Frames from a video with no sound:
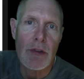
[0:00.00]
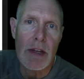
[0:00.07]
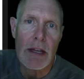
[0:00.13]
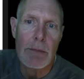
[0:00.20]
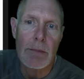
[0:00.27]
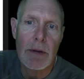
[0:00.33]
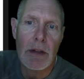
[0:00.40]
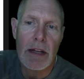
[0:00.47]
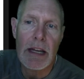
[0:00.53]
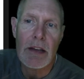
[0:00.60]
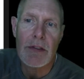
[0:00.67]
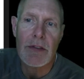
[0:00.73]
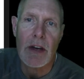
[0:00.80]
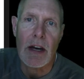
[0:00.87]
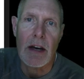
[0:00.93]
in
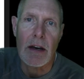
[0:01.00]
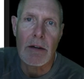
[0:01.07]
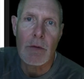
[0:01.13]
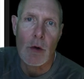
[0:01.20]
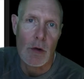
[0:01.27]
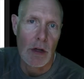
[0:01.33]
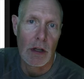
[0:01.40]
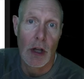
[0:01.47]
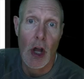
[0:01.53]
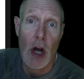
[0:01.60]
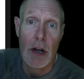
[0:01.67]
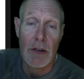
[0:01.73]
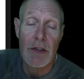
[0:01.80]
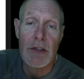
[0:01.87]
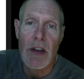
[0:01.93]
place of or
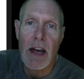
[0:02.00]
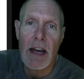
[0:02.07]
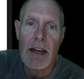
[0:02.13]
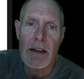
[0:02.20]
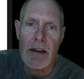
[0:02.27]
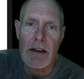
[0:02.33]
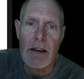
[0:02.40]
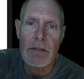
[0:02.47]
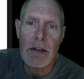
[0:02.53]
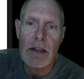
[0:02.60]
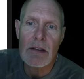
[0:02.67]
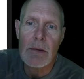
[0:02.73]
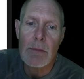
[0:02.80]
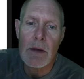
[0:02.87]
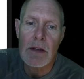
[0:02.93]
alongside of
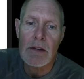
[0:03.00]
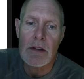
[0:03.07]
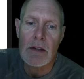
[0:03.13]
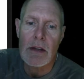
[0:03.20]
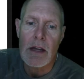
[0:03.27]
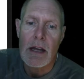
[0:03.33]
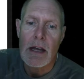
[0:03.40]
independent